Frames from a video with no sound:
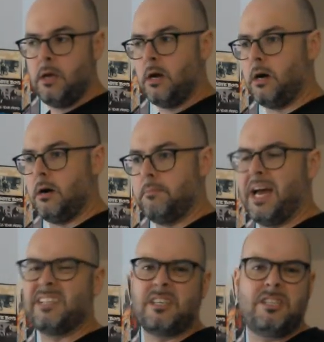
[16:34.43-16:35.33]
Um,
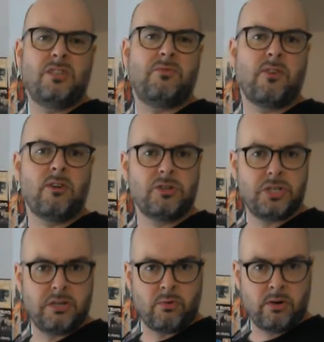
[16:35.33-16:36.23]
as a
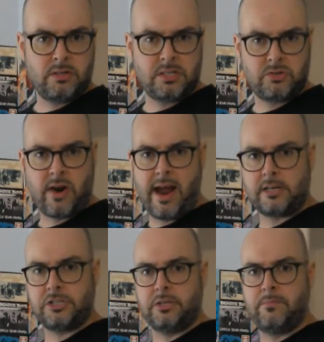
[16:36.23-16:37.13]
diversion or a
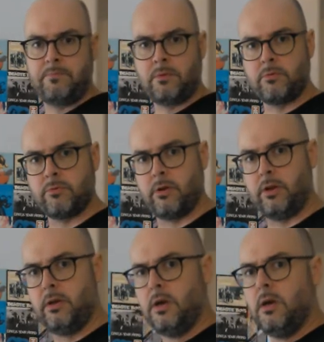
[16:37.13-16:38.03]
distraction, right?